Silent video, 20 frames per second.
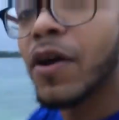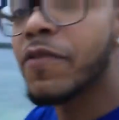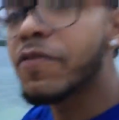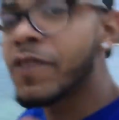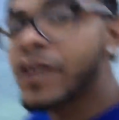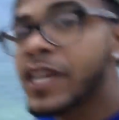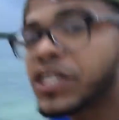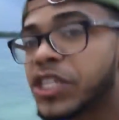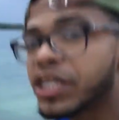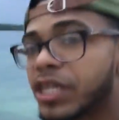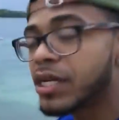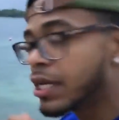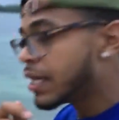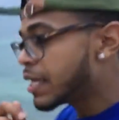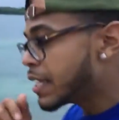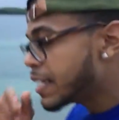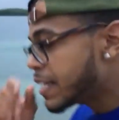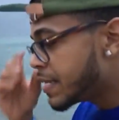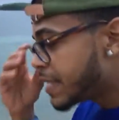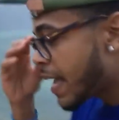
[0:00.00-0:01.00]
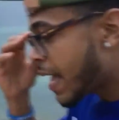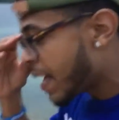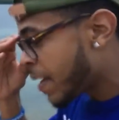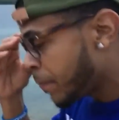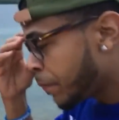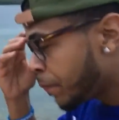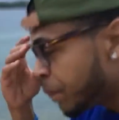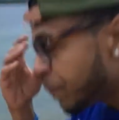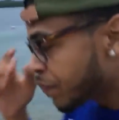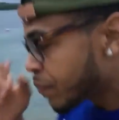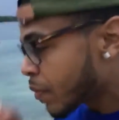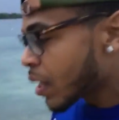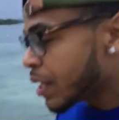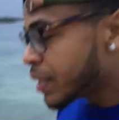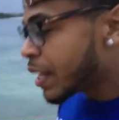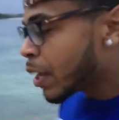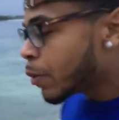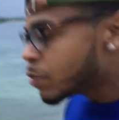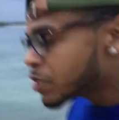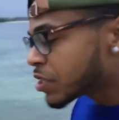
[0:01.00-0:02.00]
a vision that
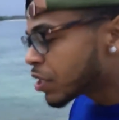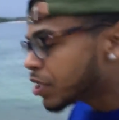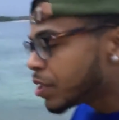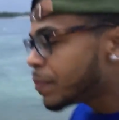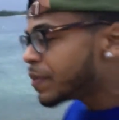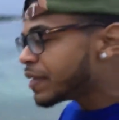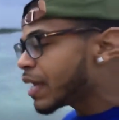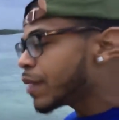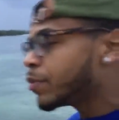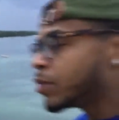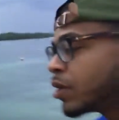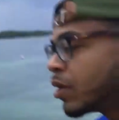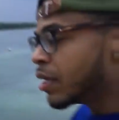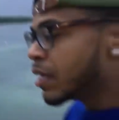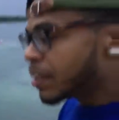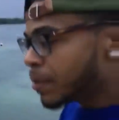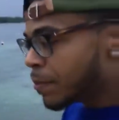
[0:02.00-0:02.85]
they was gonna be able to